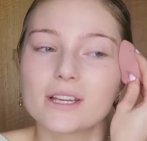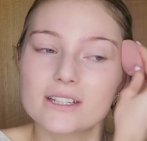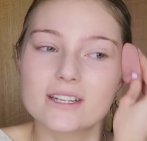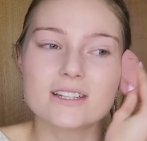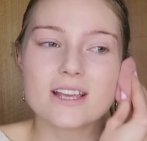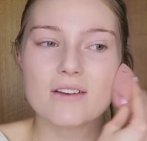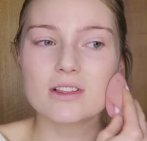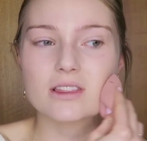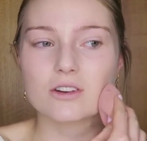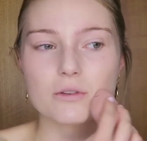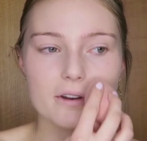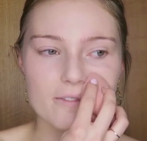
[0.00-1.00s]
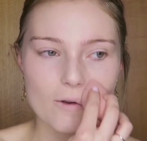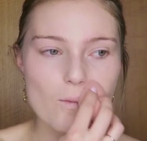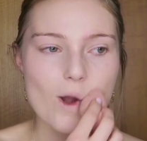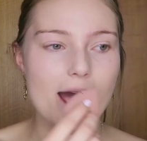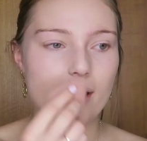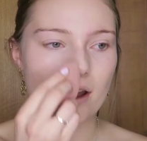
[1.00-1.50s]
It does have a little bit of a
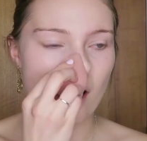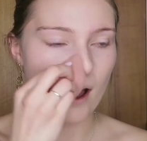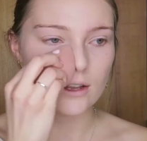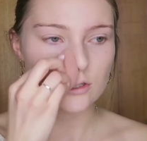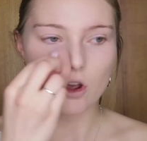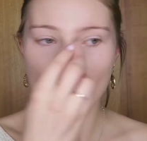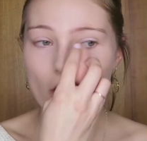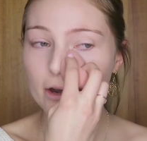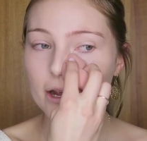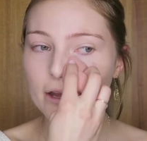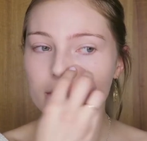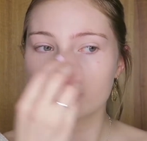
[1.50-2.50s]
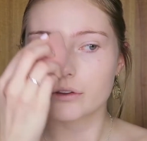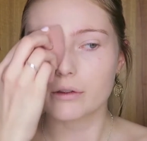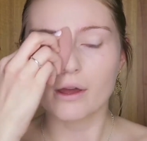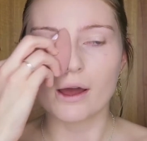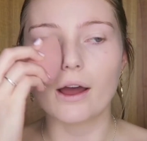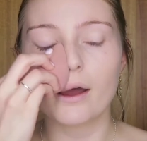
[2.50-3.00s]
white cast on it,
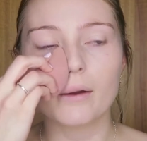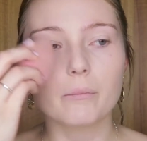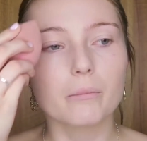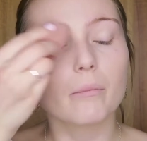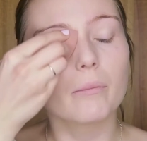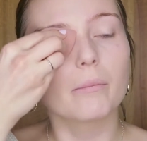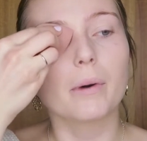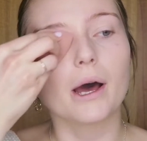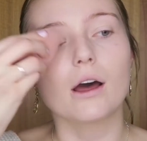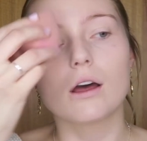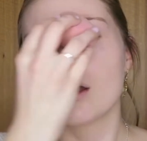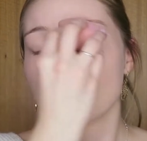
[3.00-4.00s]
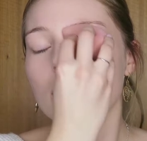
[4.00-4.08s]
but